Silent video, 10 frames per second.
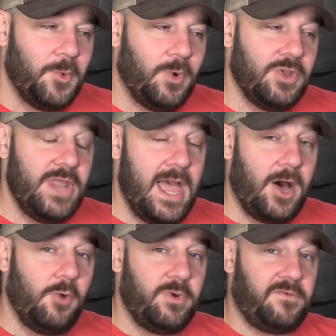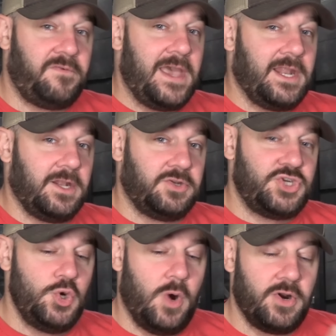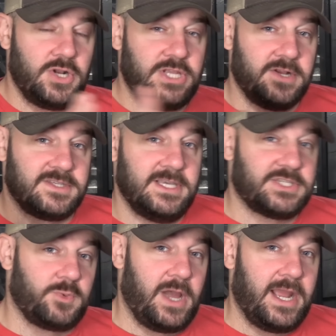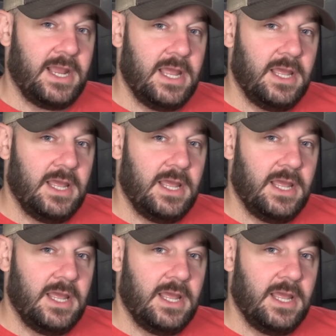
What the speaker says: Well, now we've faded 200 years this way,